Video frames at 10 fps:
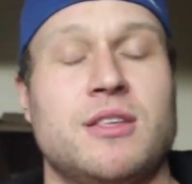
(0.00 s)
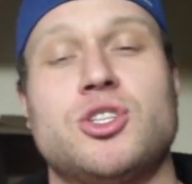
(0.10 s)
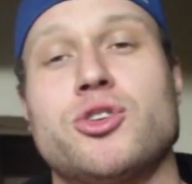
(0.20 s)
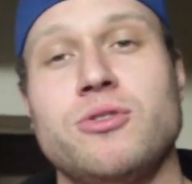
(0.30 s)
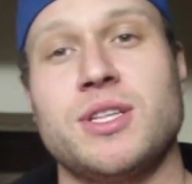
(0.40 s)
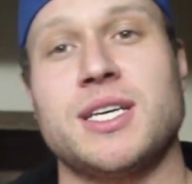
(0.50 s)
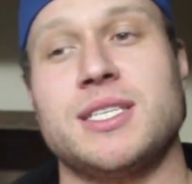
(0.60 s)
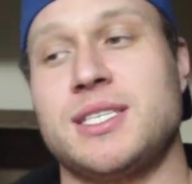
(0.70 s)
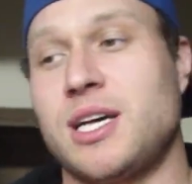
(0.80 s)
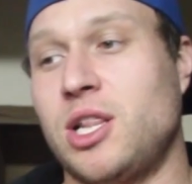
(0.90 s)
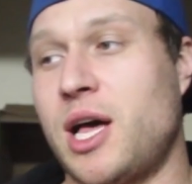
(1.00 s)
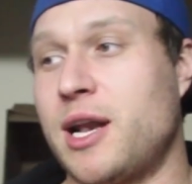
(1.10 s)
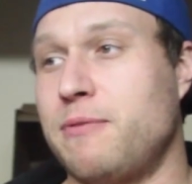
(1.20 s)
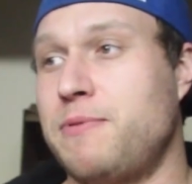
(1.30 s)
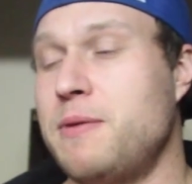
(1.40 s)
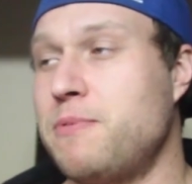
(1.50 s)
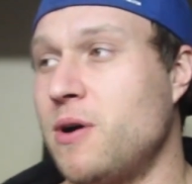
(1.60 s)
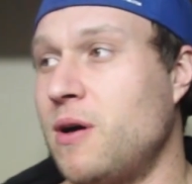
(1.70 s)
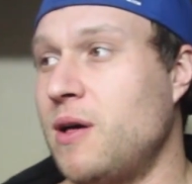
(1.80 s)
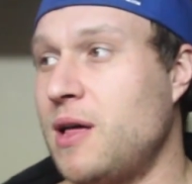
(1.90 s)
The truth is, a lot of
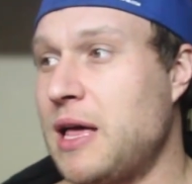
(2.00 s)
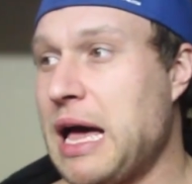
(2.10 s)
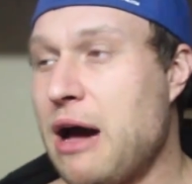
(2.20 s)
people